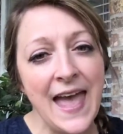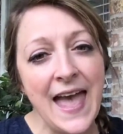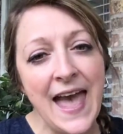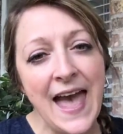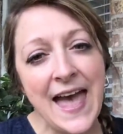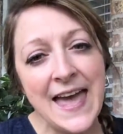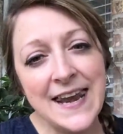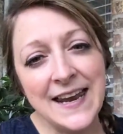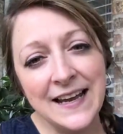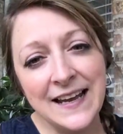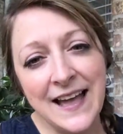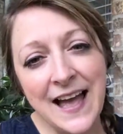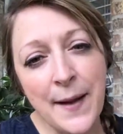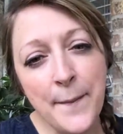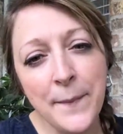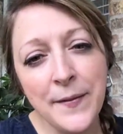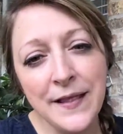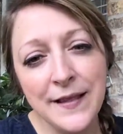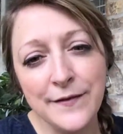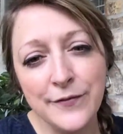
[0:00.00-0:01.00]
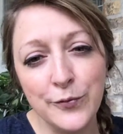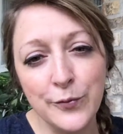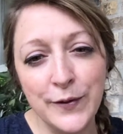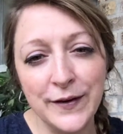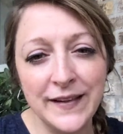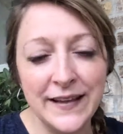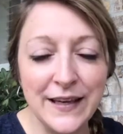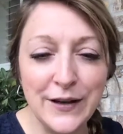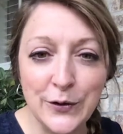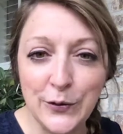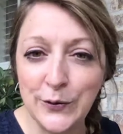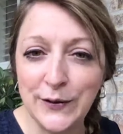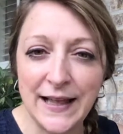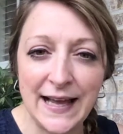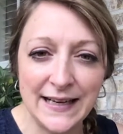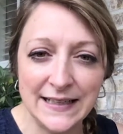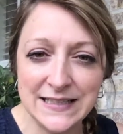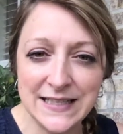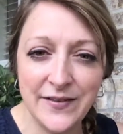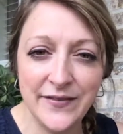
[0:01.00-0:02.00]
And a couple of really cool
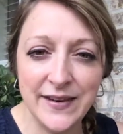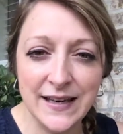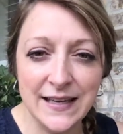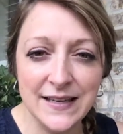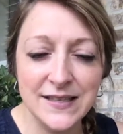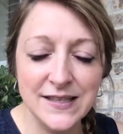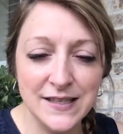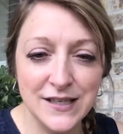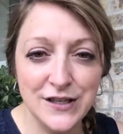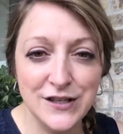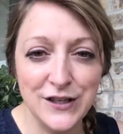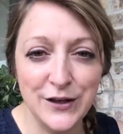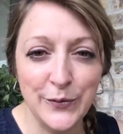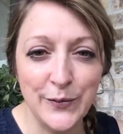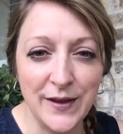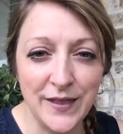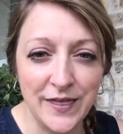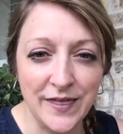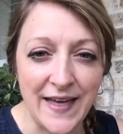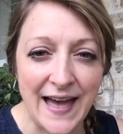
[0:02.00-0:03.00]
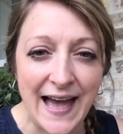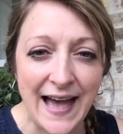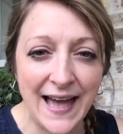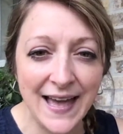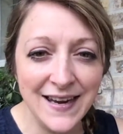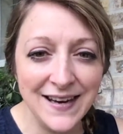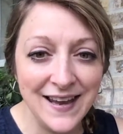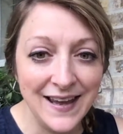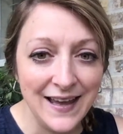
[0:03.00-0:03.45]
activities to do with that